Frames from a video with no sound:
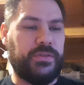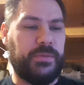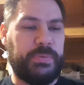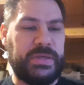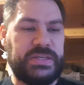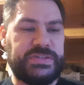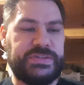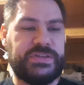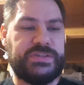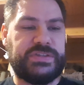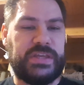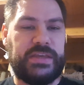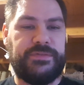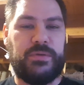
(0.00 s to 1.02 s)

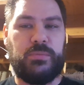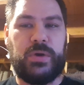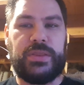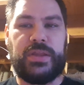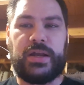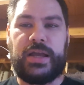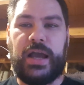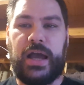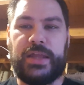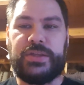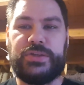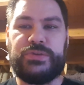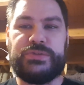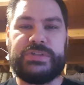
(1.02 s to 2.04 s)
pieces, even when they're
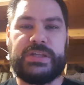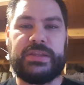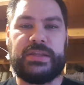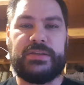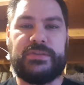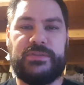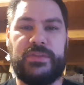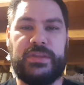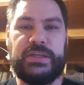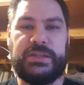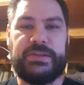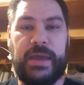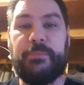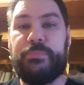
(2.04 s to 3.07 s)
cut using the
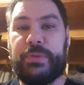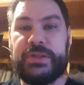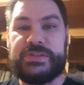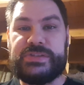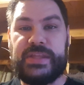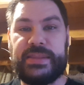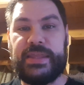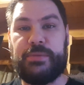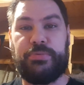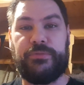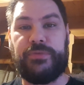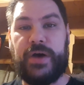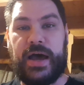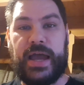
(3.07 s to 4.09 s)
templates that they
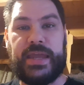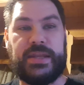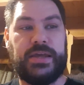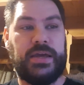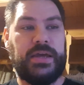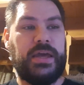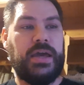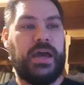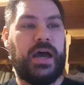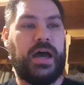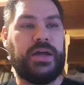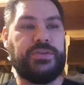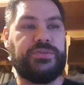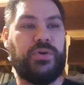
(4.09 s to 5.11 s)
provide,
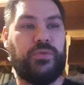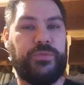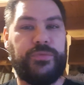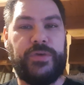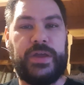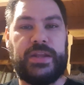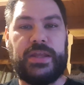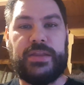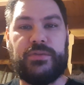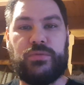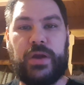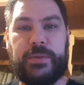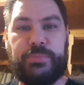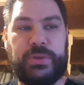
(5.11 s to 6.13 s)
don't fit in the
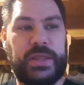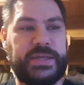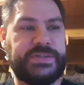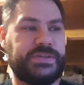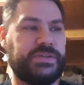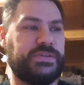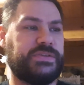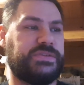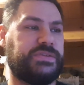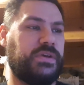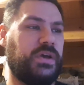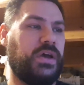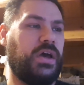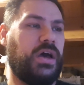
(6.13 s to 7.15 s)
right places.
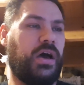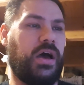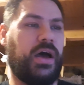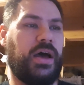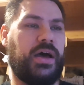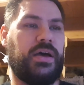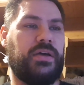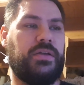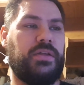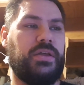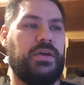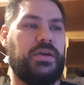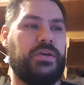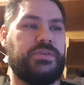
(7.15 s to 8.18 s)

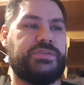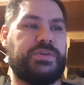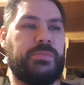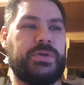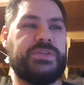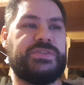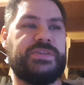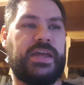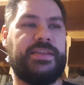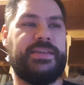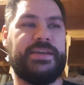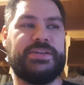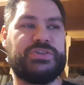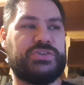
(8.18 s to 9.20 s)
Someone said
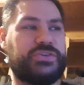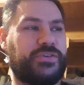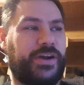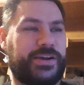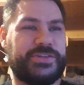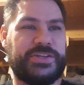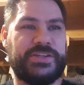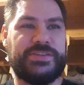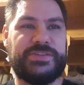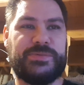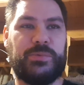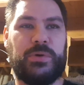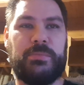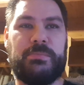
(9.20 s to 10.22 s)
the
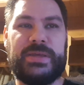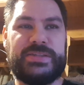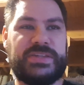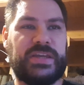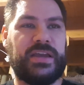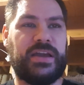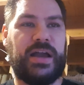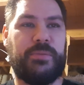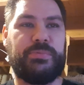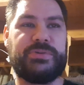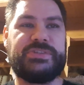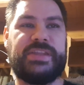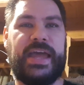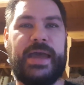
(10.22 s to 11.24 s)
instructions were missing a couple
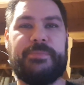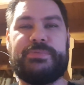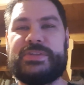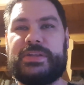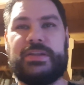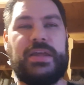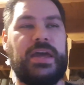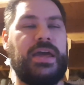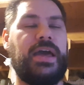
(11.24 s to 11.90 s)
steps, and